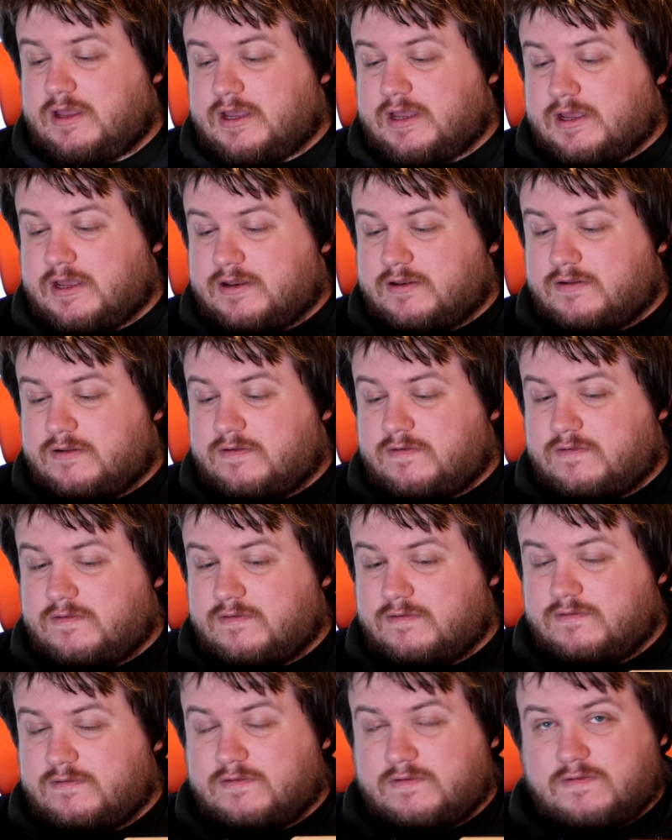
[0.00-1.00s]
and
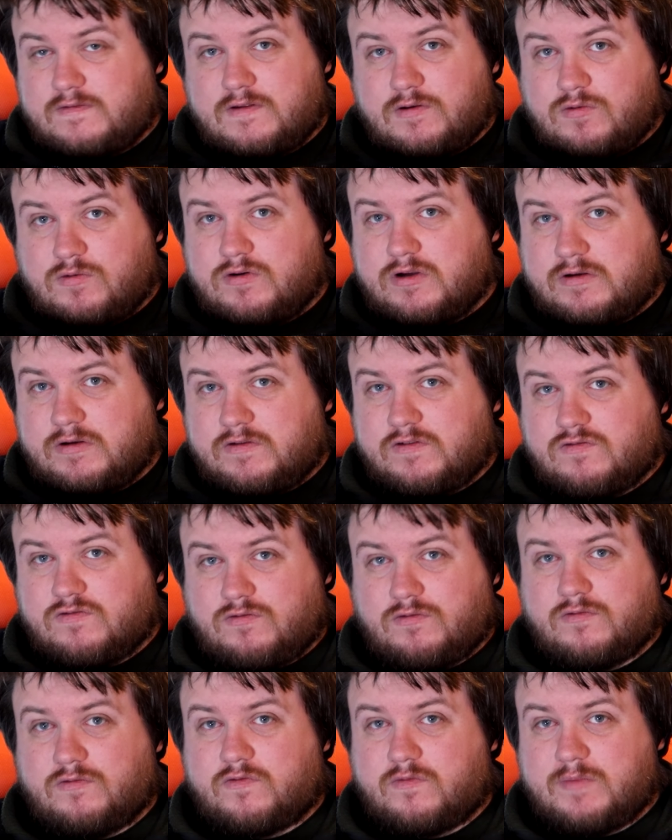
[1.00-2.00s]
still going
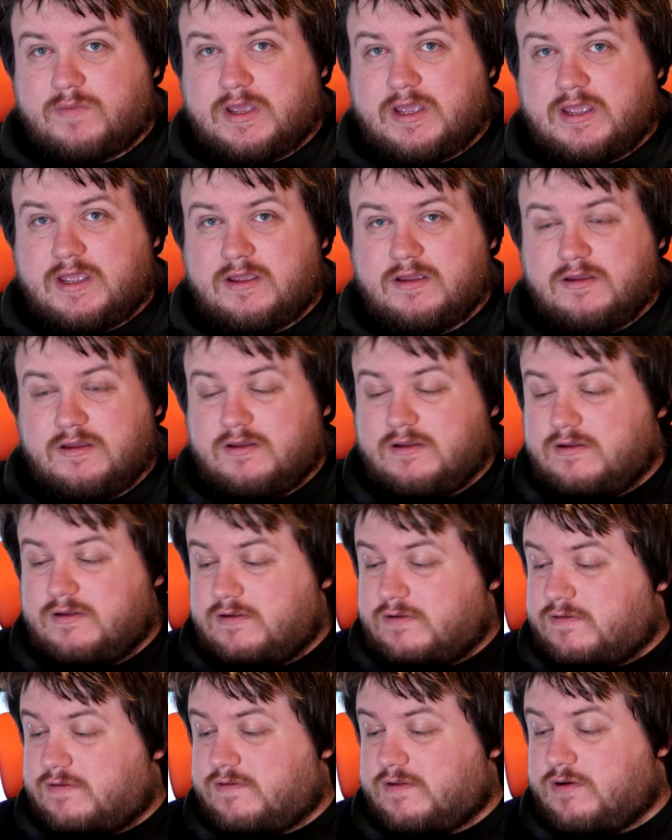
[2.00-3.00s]
strong for me,
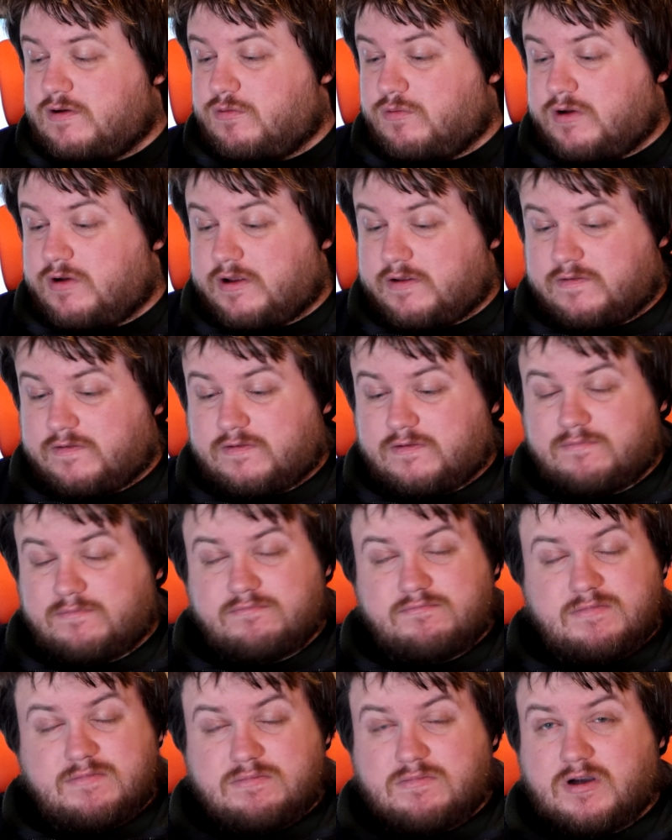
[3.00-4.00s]
still works
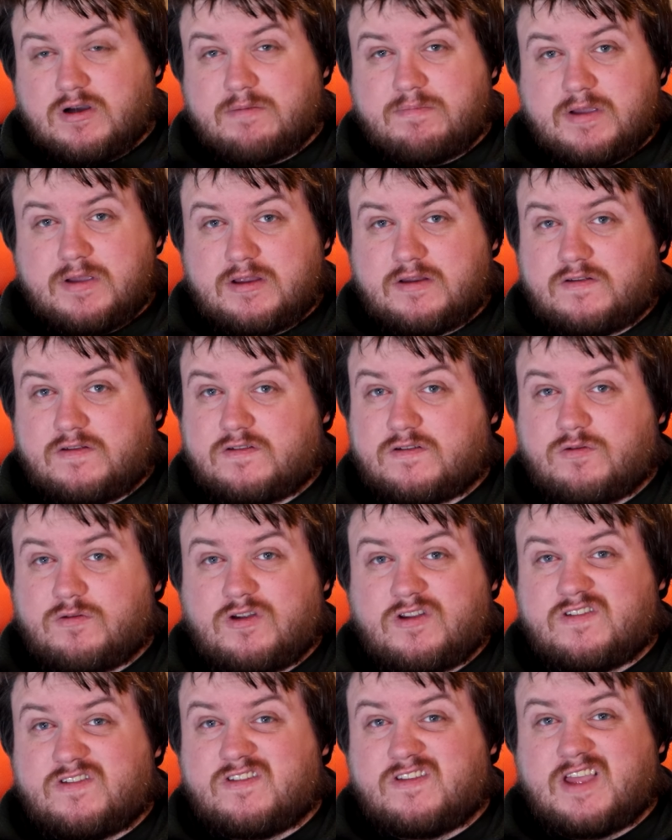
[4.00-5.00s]
in my opinion as
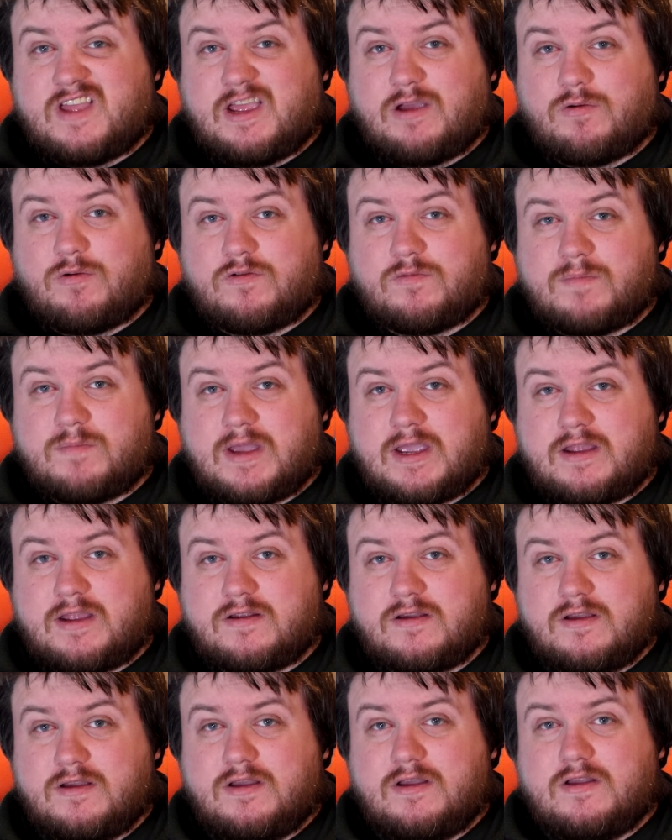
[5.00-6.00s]
good as the day it was
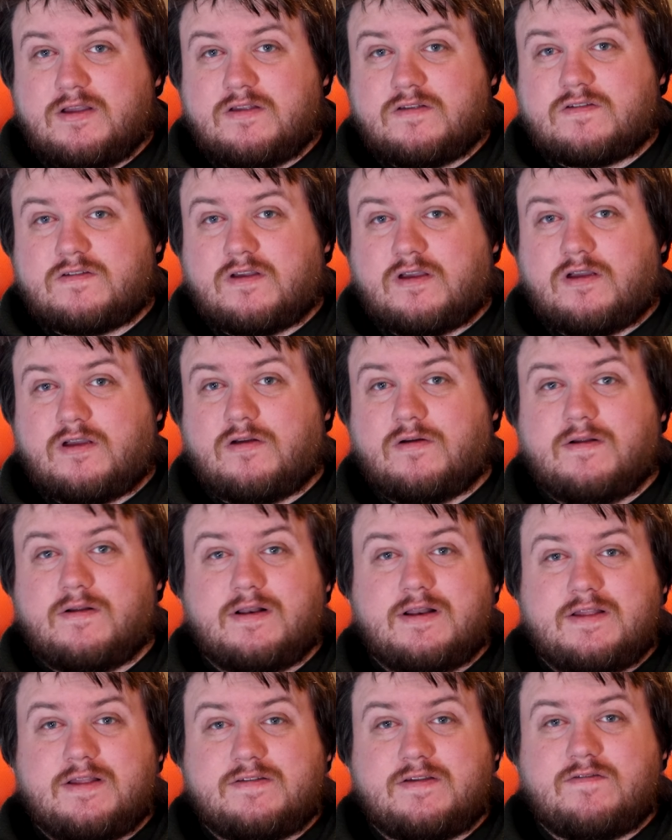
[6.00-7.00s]
made. So
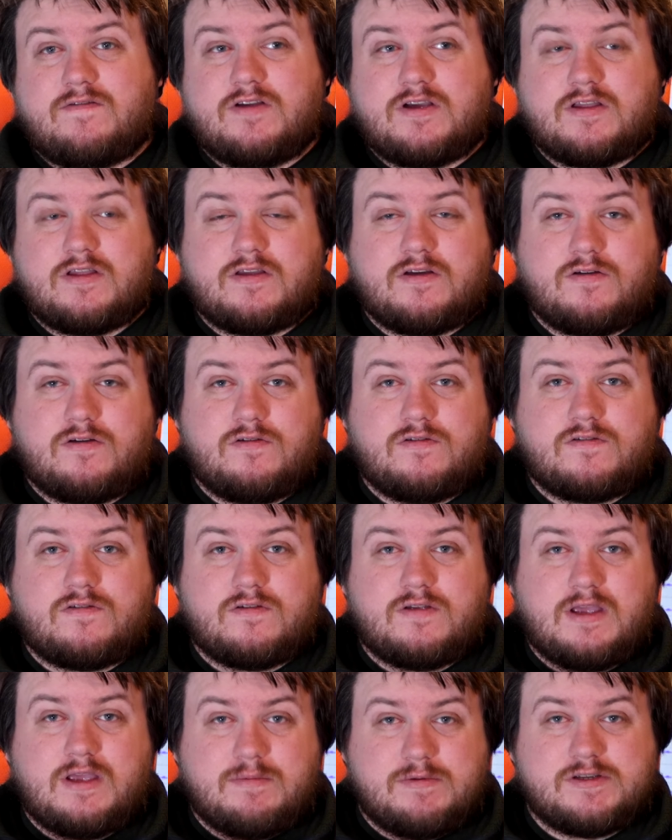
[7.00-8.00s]
let's have a look at
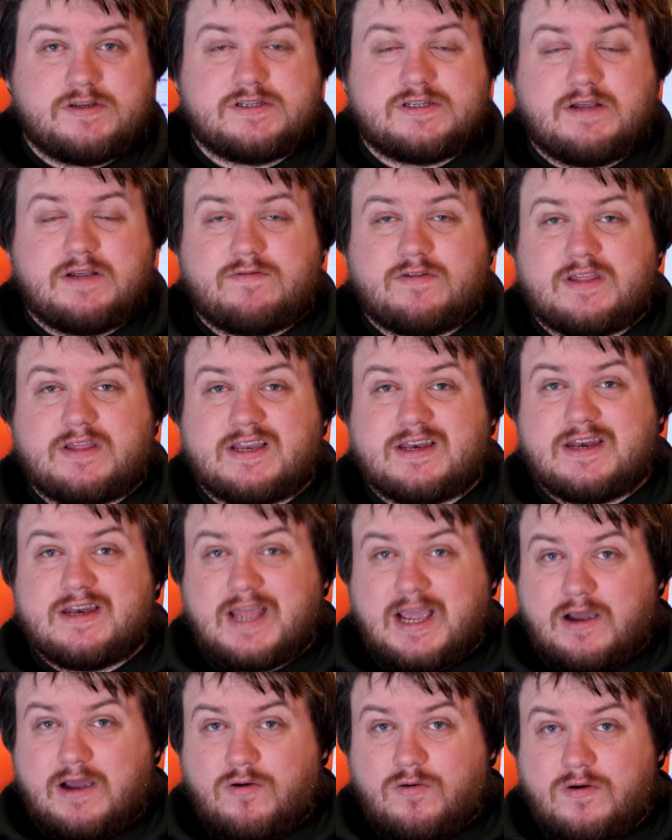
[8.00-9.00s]
those images and
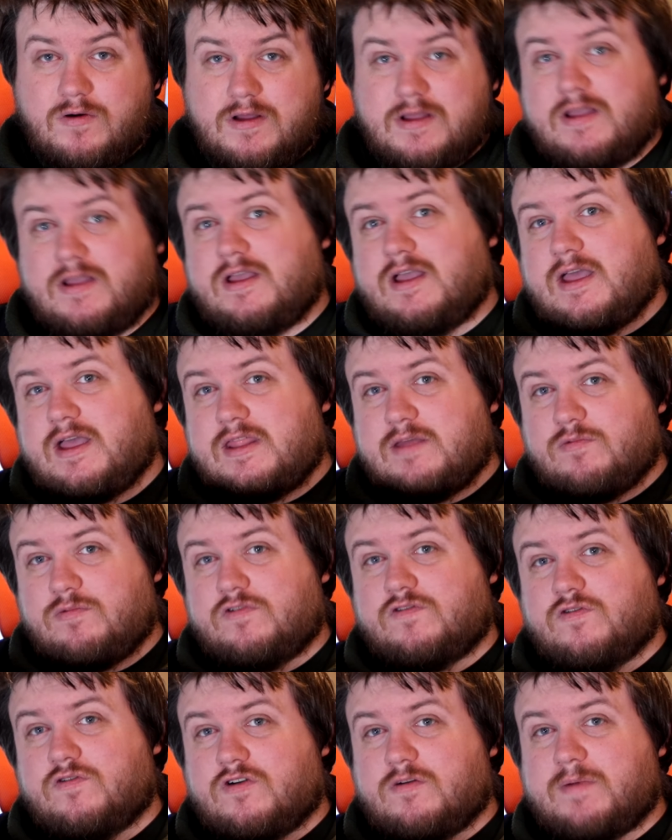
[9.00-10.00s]
everything now, and then
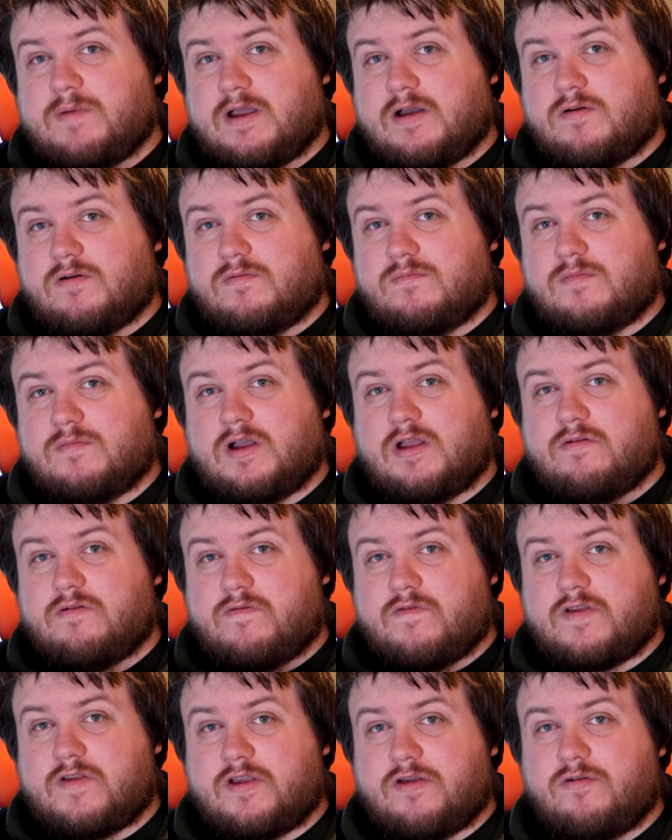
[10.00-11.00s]
we'll talk about my
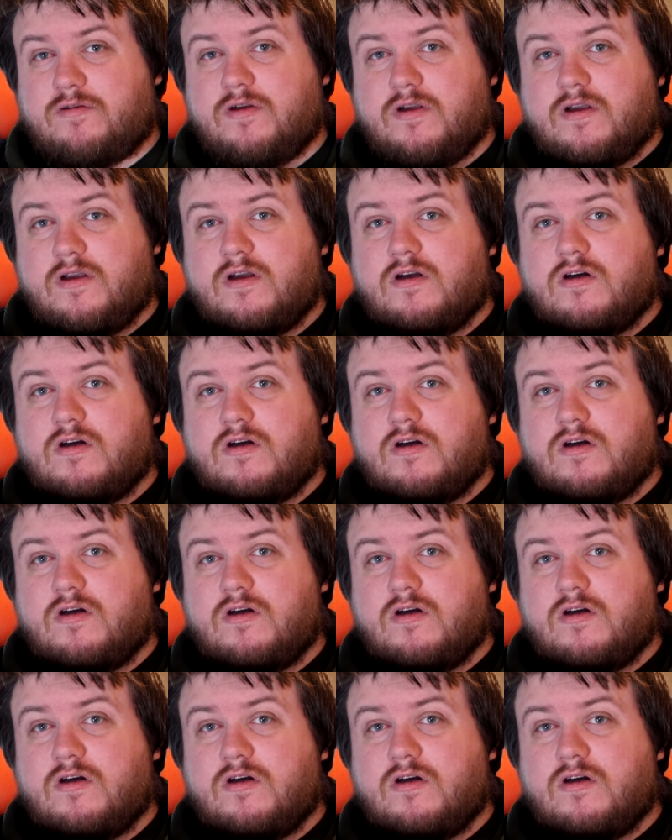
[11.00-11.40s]
review